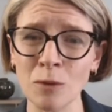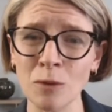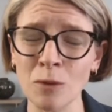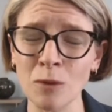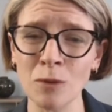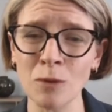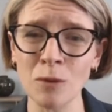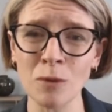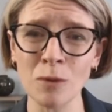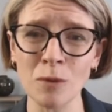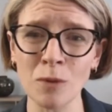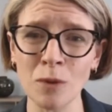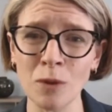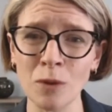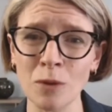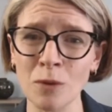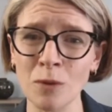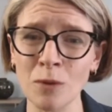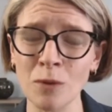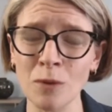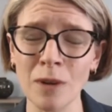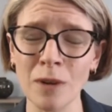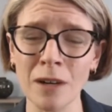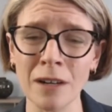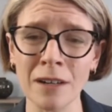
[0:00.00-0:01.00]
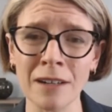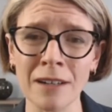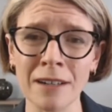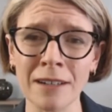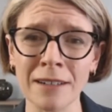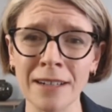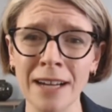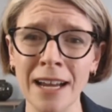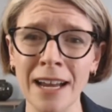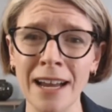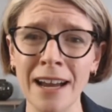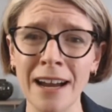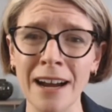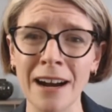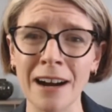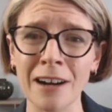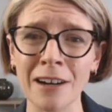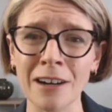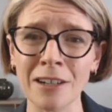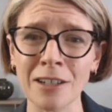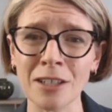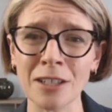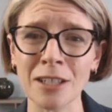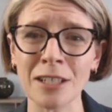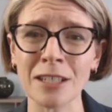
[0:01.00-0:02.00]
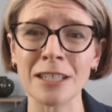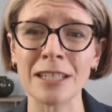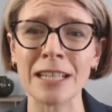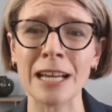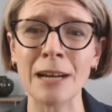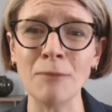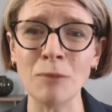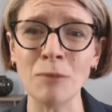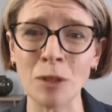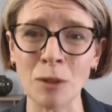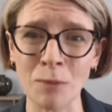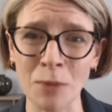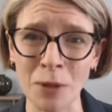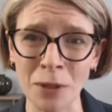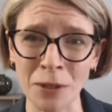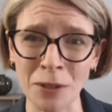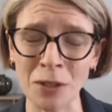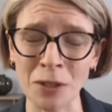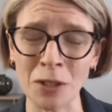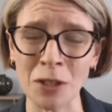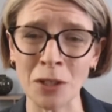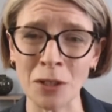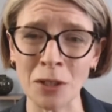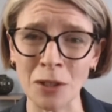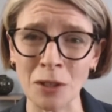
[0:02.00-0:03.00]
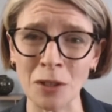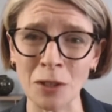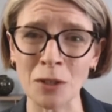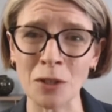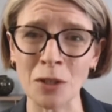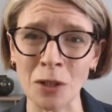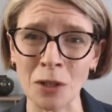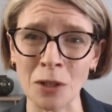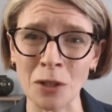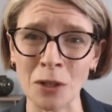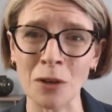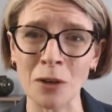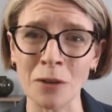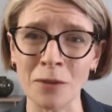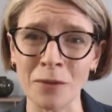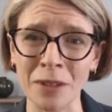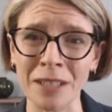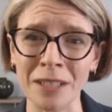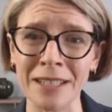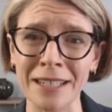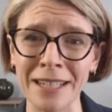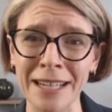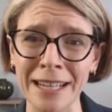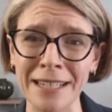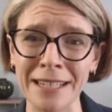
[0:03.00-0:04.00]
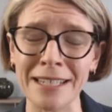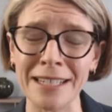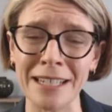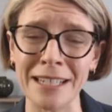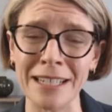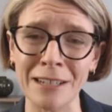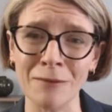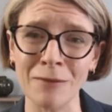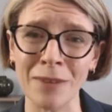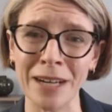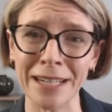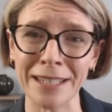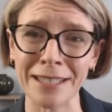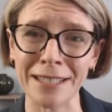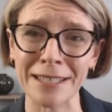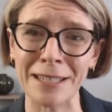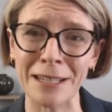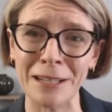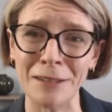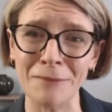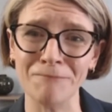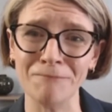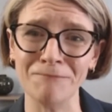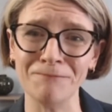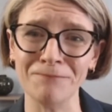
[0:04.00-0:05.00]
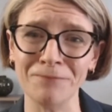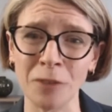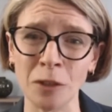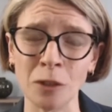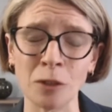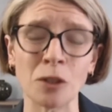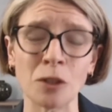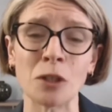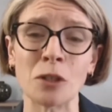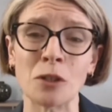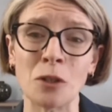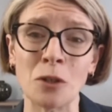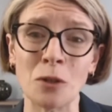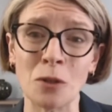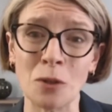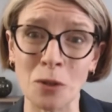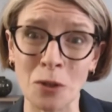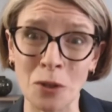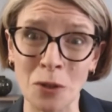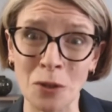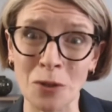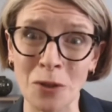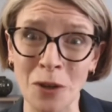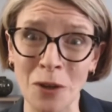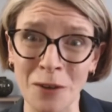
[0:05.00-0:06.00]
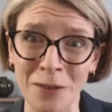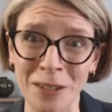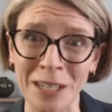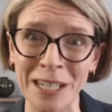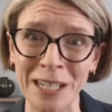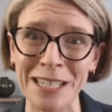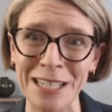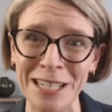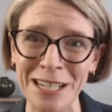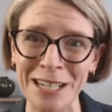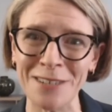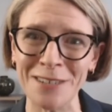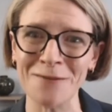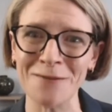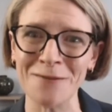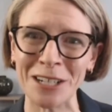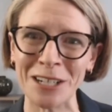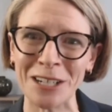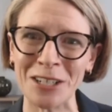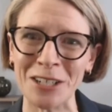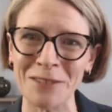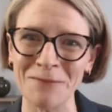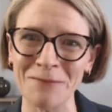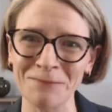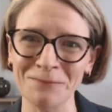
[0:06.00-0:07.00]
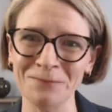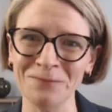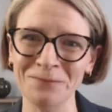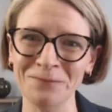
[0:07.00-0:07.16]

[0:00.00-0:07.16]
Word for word: who, who are, are susceptible to, to COVID COVID 19 vaccine or to, to, to COVID 19 infection.